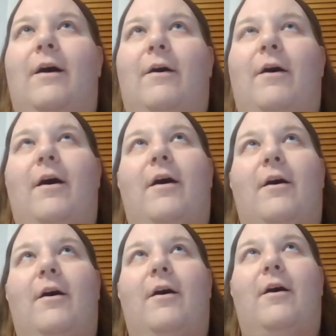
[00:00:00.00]

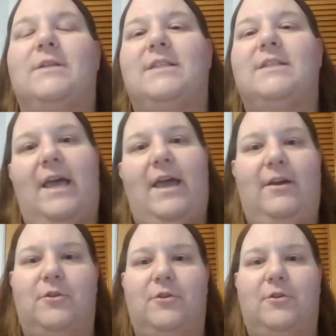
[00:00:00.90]
Oh, what's the saying?
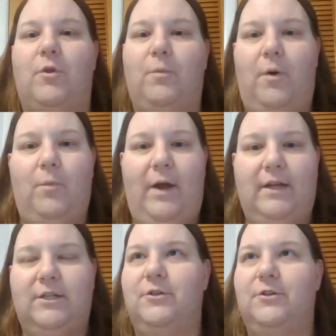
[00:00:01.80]
There's more than one way
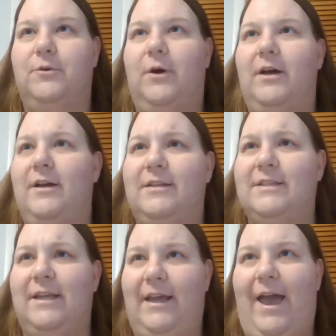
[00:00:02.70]
to
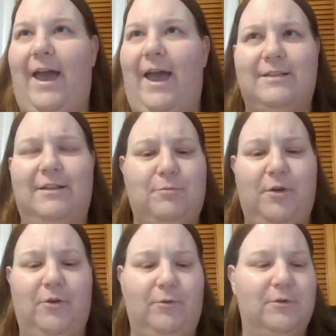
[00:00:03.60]
skin a cat. Sounds
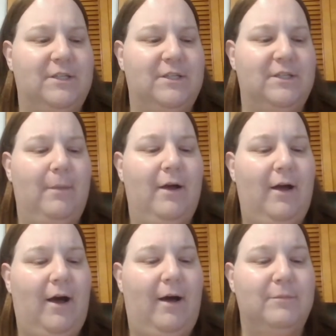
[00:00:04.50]
pretty gruesome.
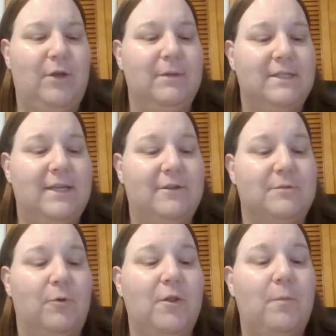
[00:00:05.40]
So I'm going to say
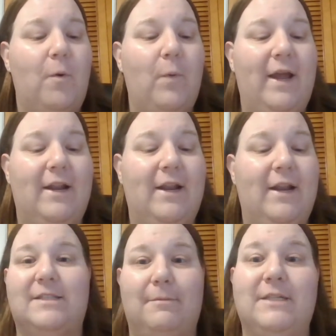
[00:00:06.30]
there's more than one way to
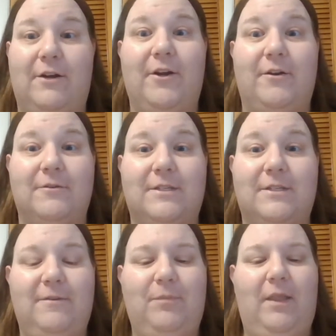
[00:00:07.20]
cut some
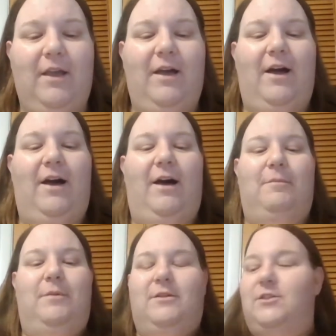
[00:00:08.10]
materials.
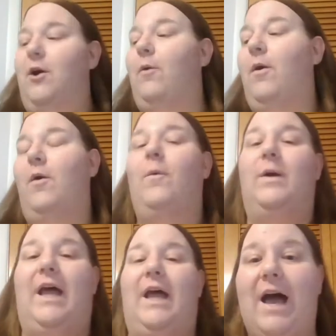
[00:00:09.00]
So
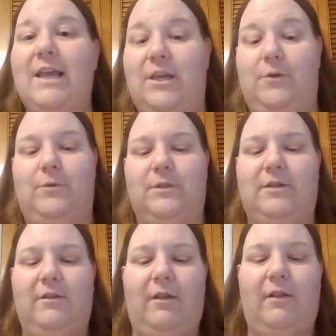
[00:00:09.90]
what I
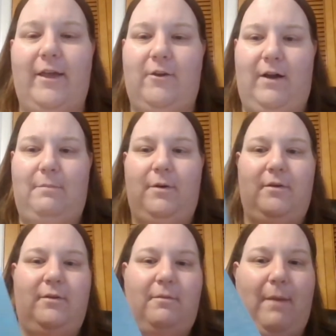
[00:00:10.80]
use the light grip
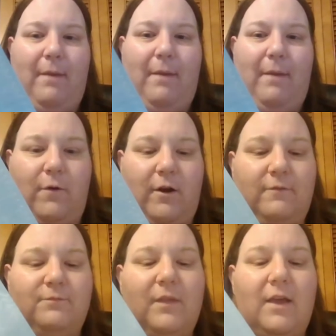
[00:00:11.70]
mat
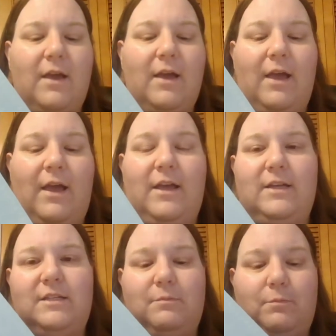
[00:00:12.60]
for
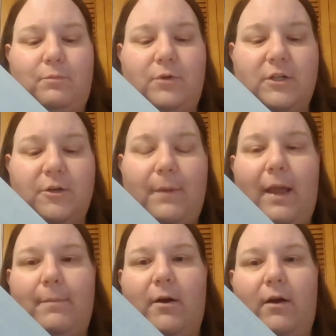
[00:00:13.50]
is printer
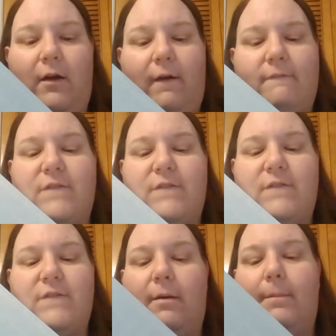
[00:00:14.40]
paper,
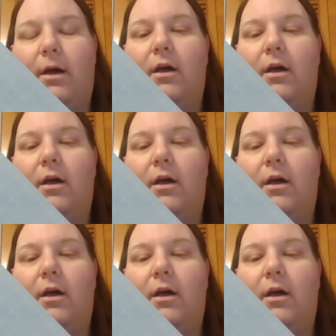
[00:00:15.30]
vellum,